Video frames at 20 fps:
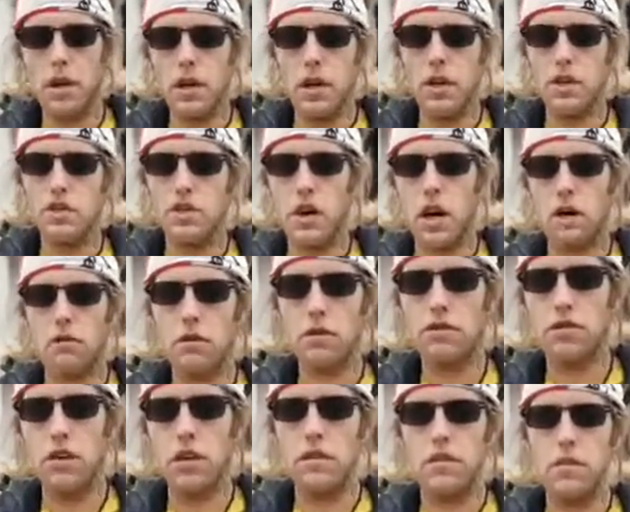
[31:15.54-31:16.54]
He shall
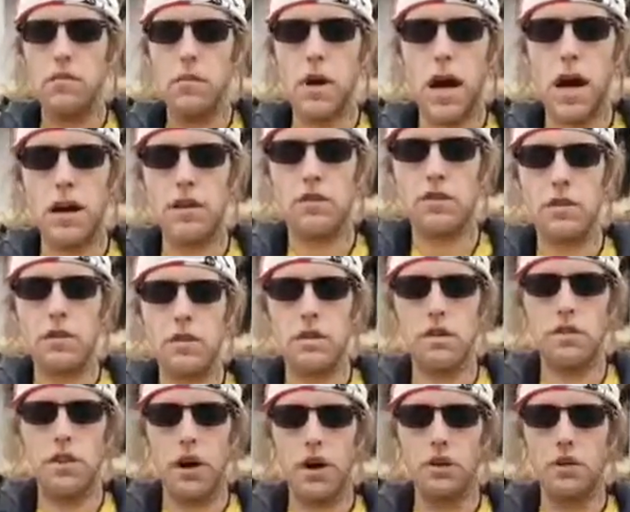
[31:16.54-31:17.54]
receive ambassadors,
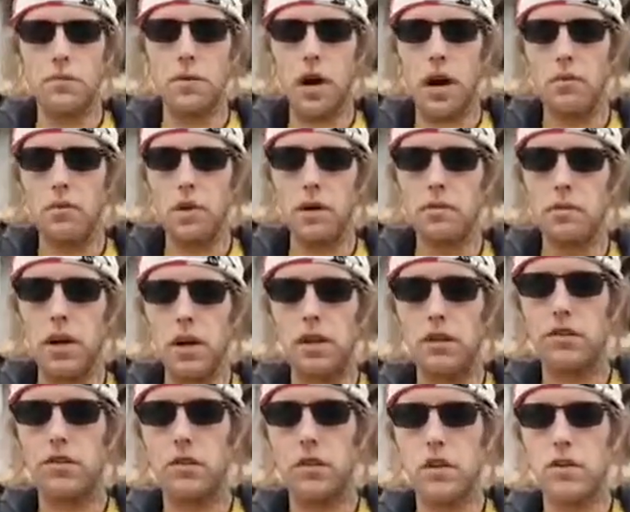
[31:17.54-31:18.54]
other public
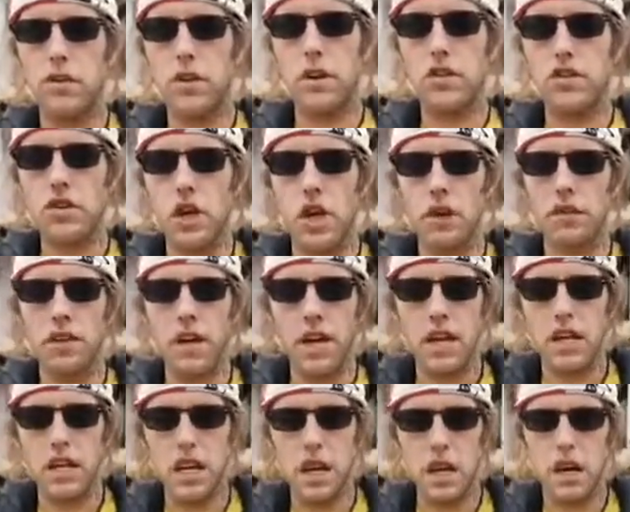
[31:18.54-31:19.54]
ministers. He shall
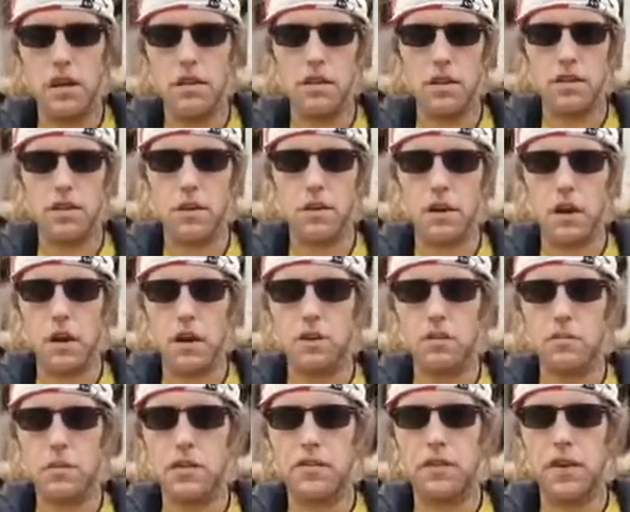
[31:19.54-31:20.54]
take care that the laws
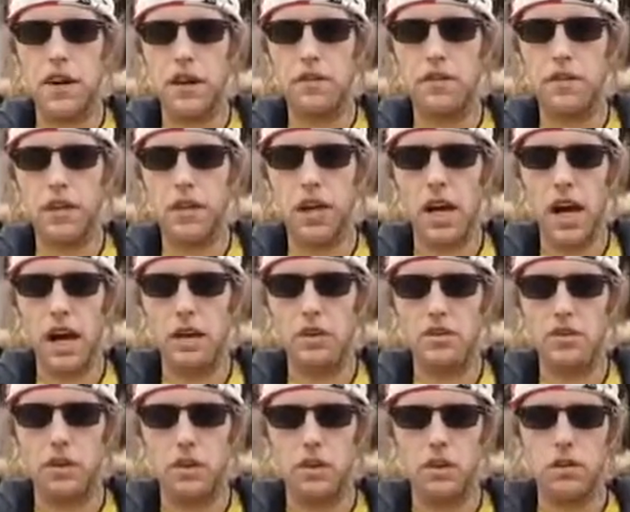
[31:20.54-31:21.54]
be faithfully
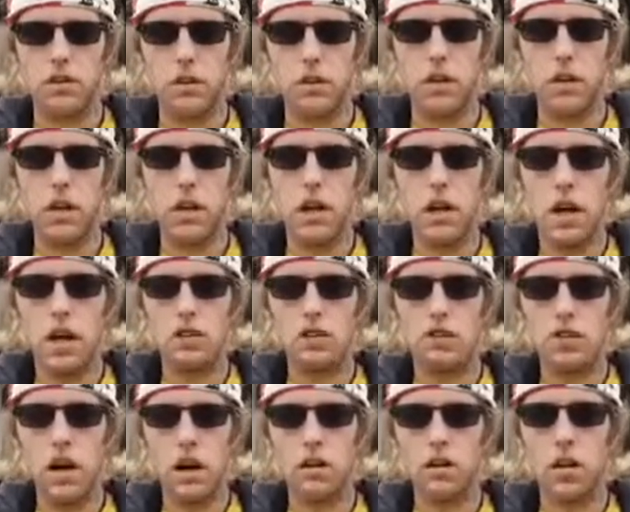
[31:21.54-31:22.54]
executed, and
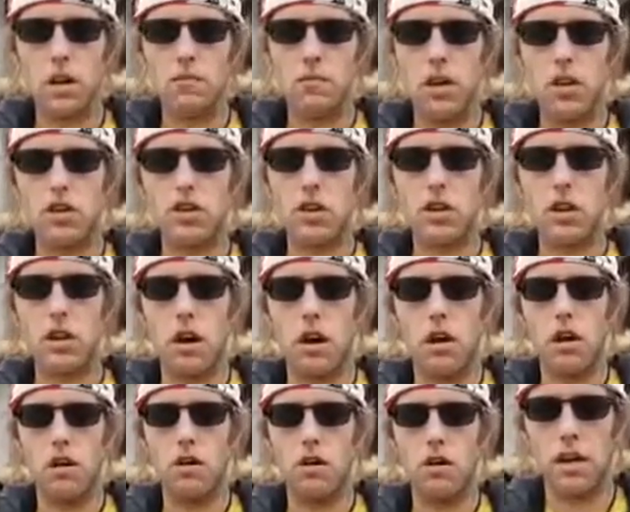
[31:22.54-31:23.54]
shall commission
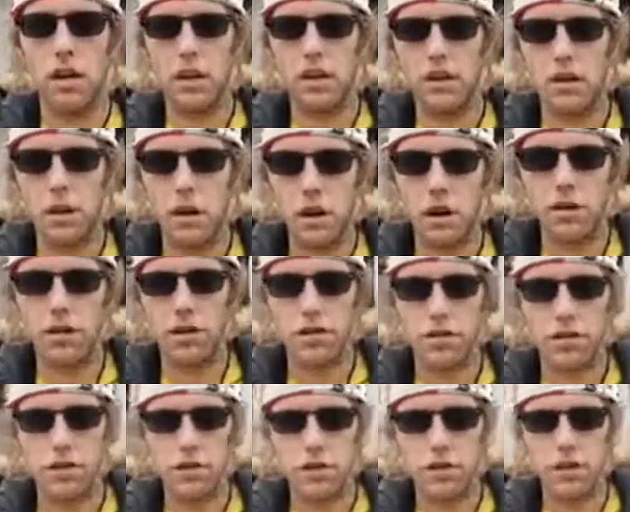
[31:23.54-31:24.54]
all the other
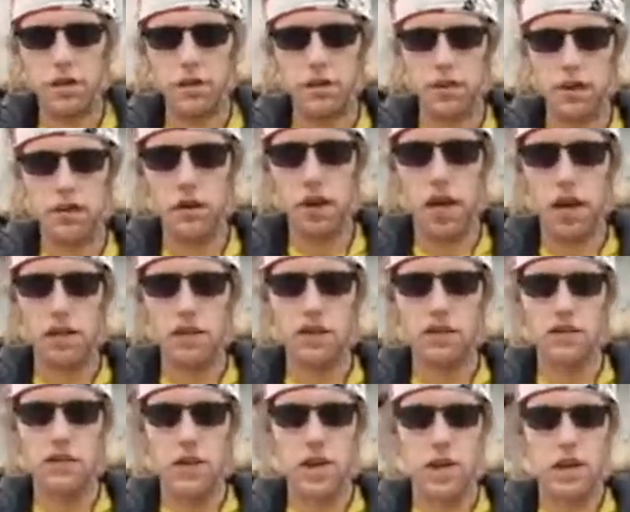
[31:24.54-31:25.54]
offices of the United
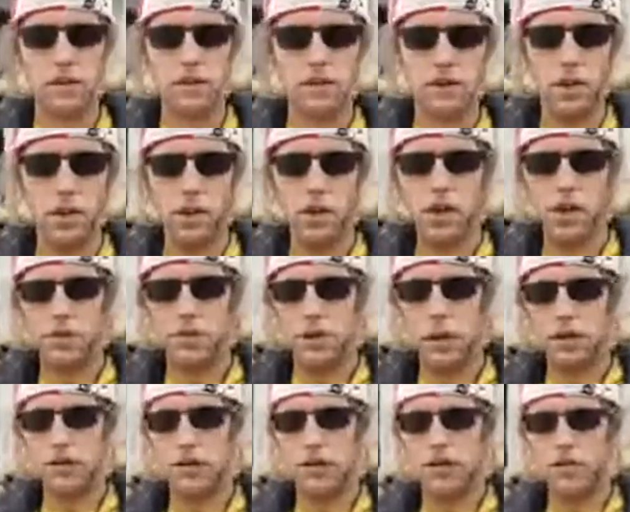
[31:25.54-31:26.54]
States.
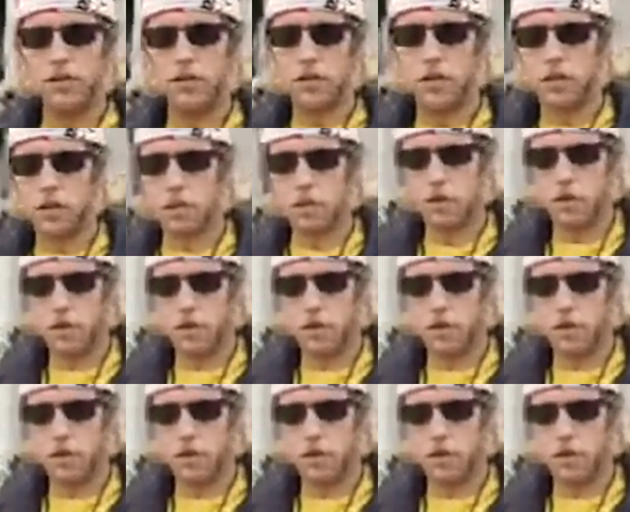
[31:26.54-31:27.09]
Section 4.